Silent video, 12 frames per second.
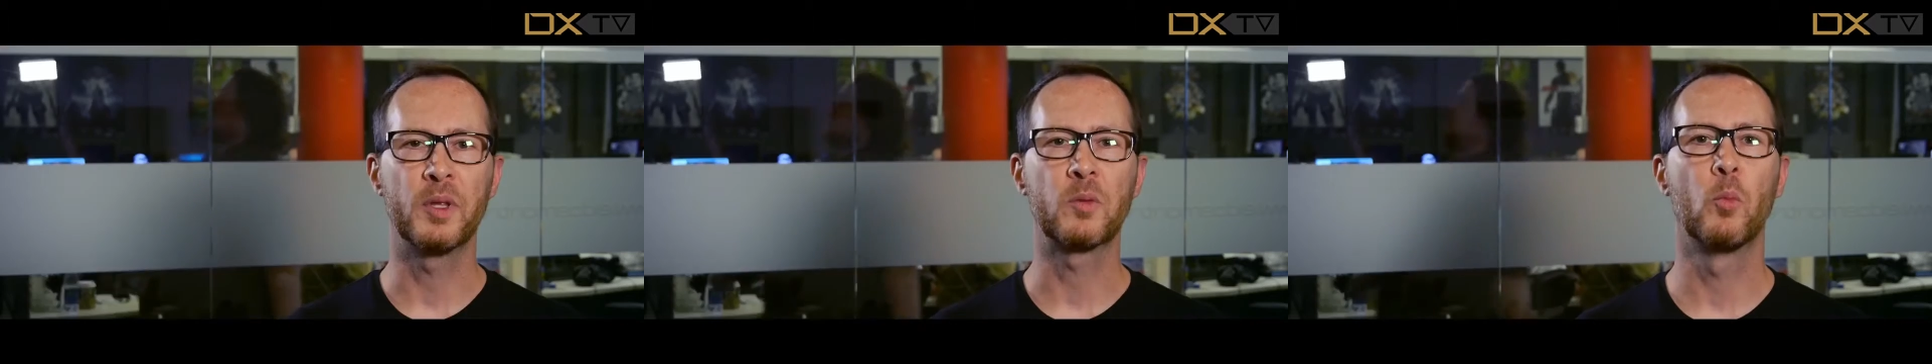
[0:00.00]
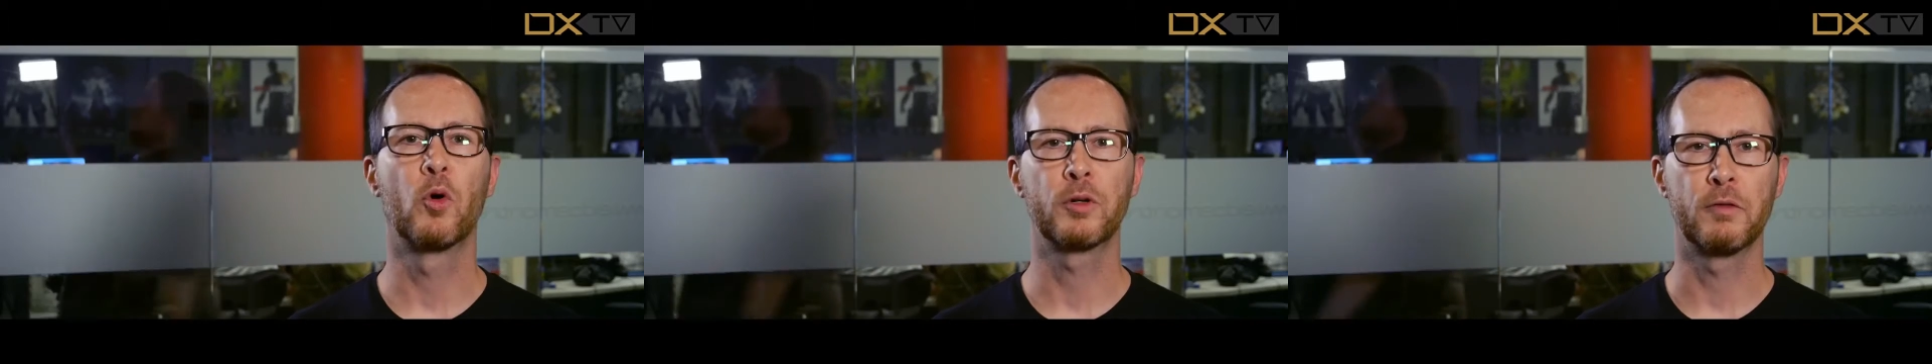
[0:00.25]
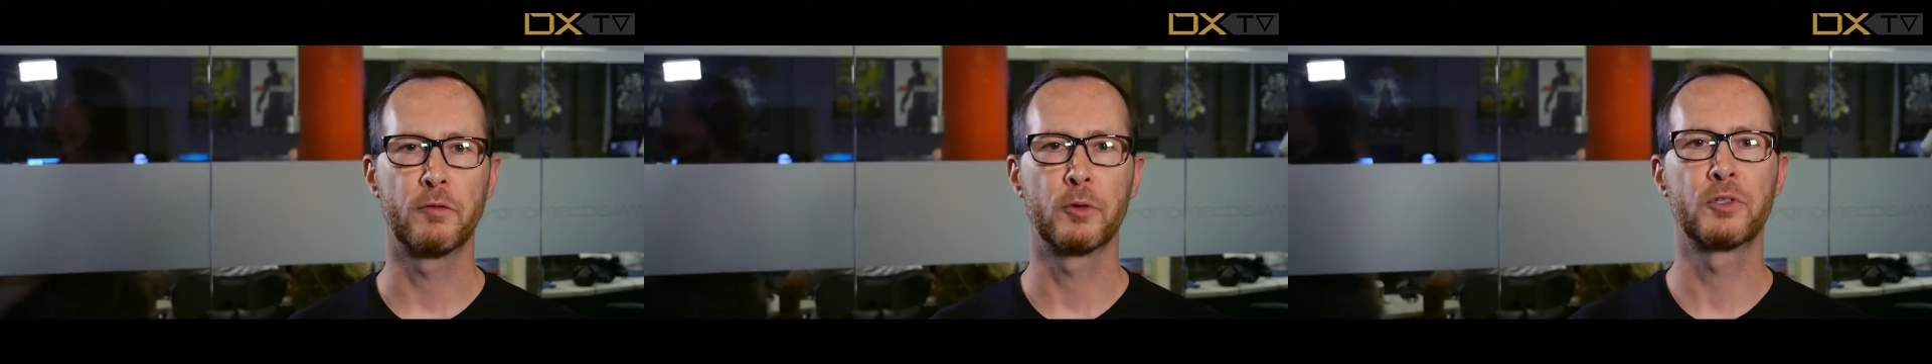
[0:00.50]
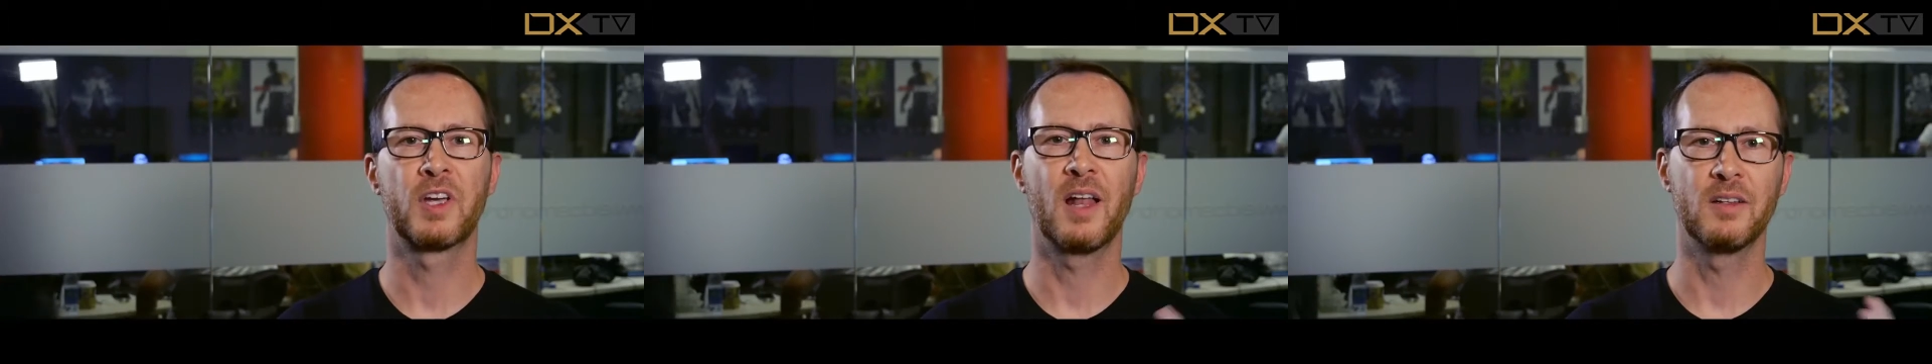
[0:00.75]
bit more the
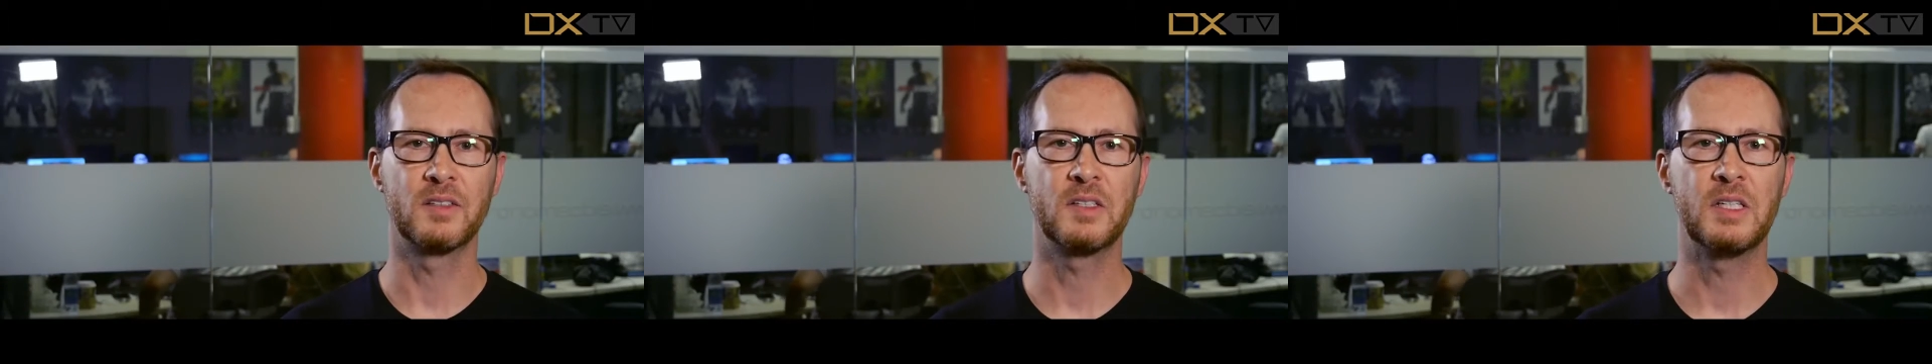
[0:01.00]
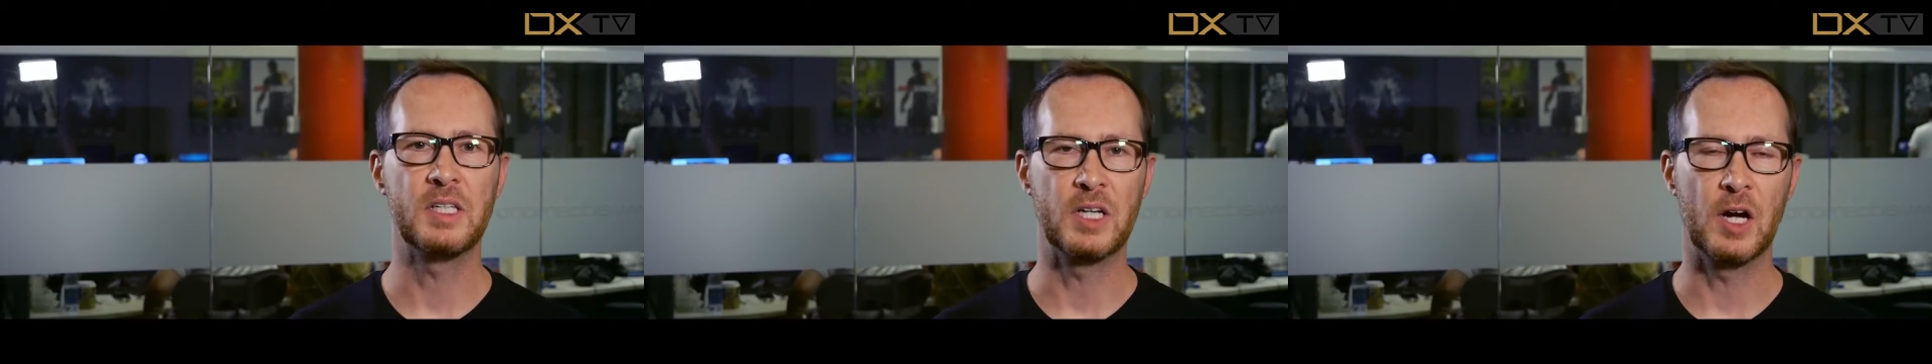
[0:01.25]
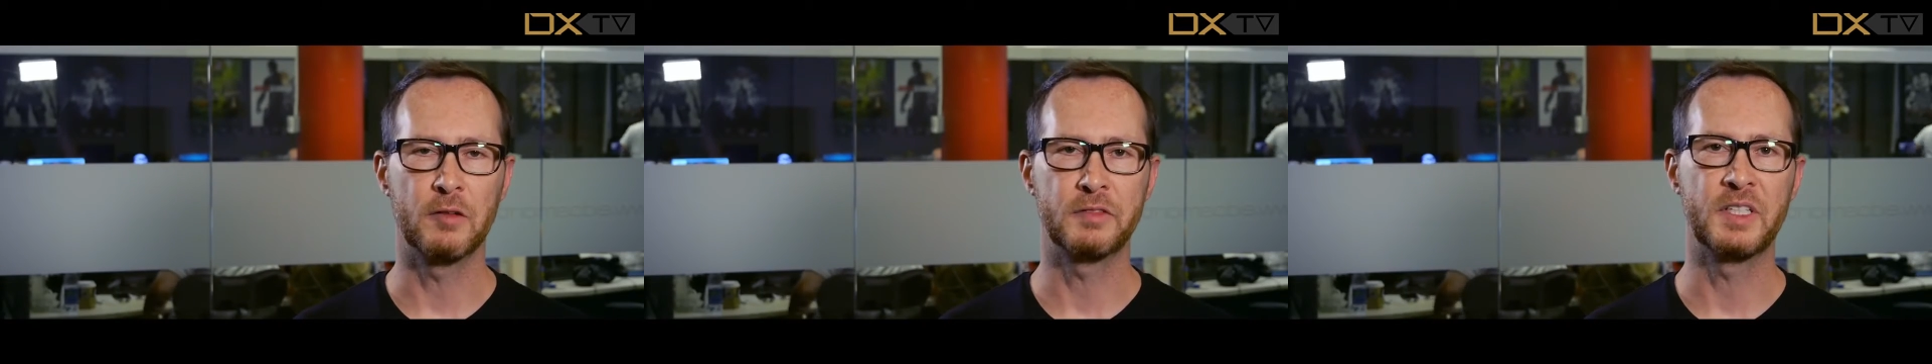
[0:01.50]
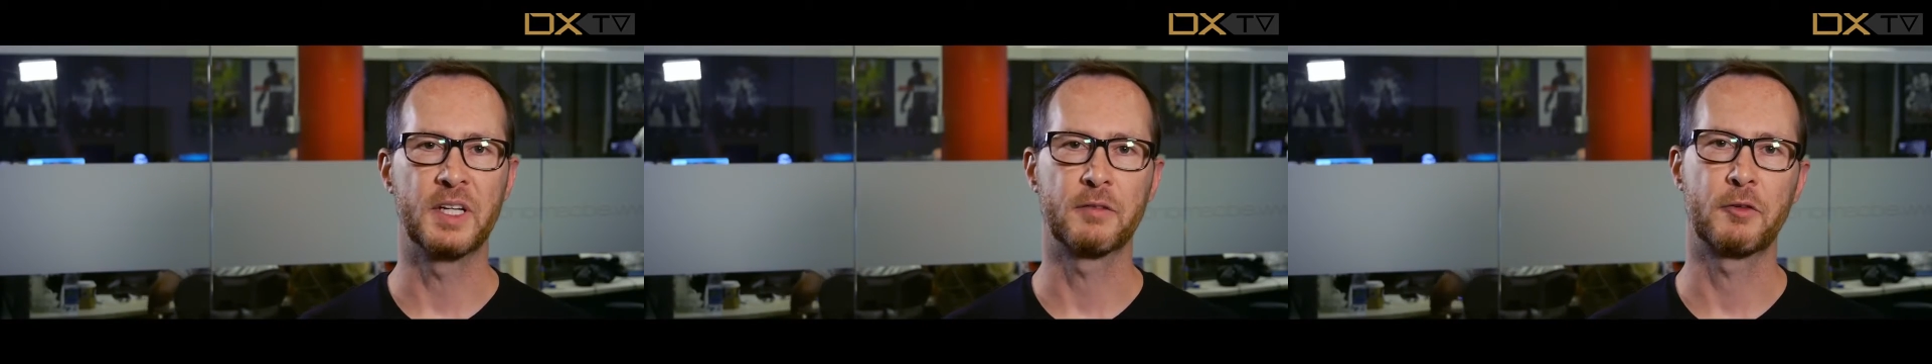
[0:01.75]
verticality of
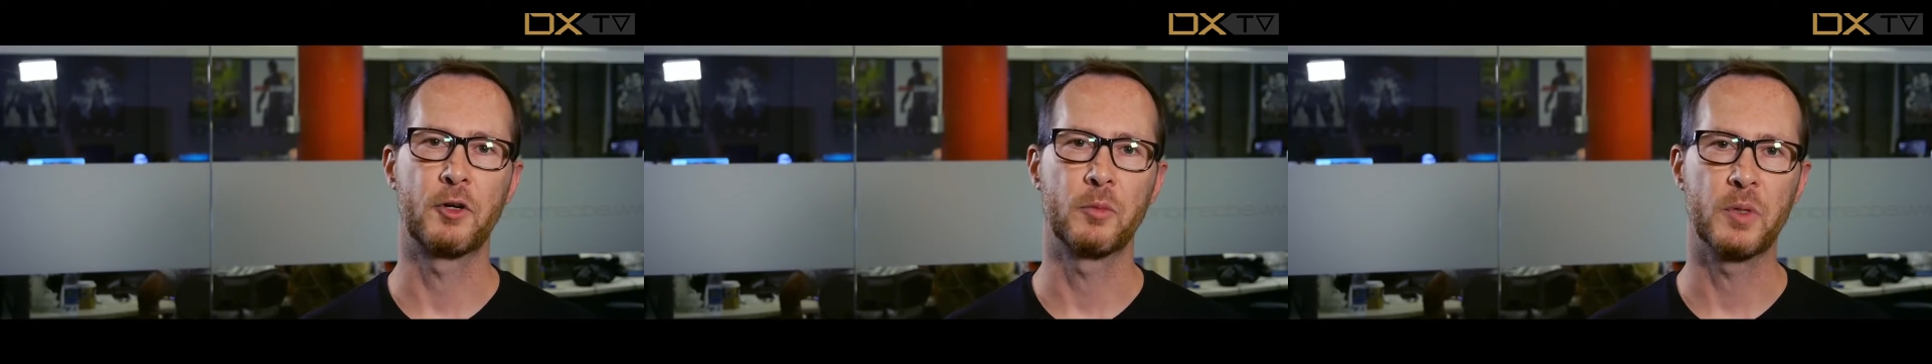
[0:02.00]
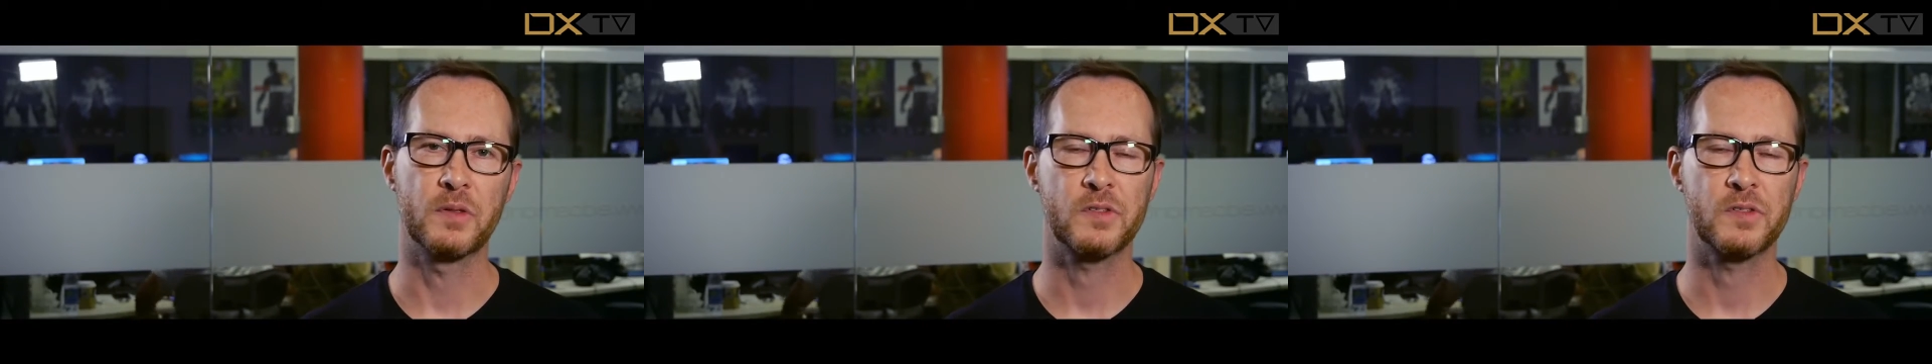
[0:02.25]
the environment.